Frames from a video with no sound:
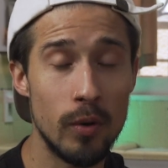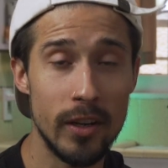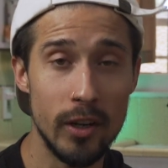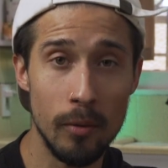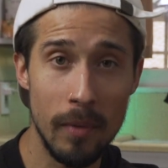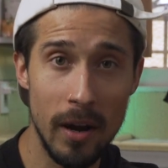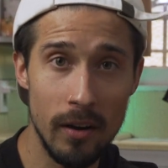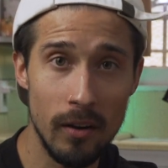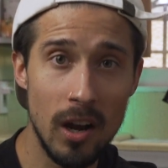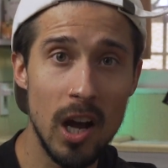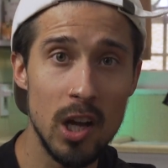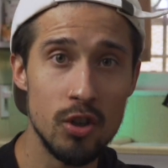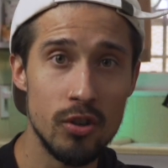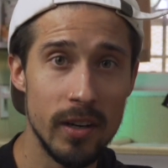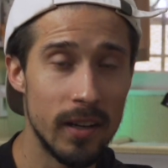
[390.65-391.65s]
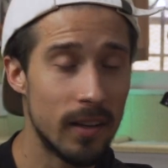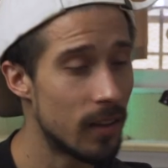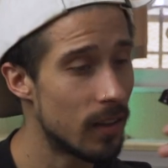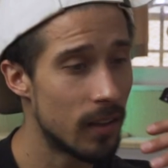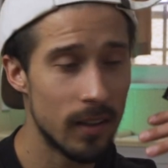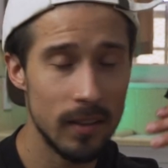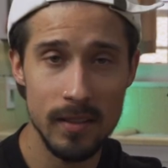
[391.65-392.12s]
and your mitochondria
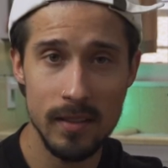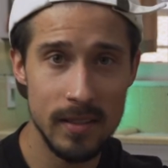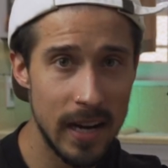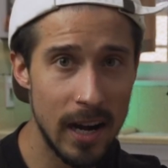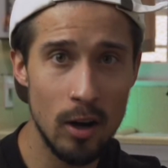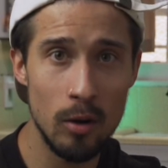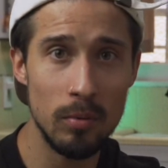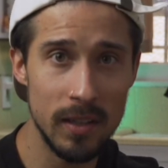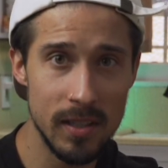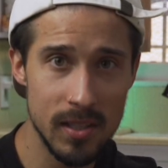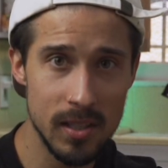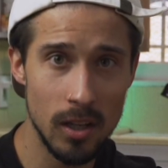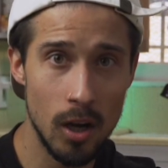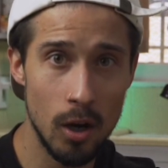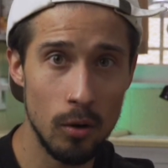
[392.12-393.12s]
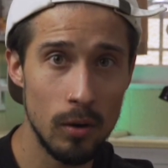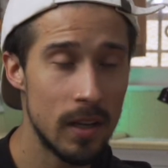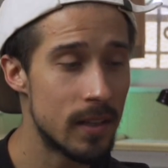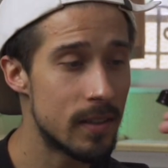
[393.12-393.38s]
terribly slow,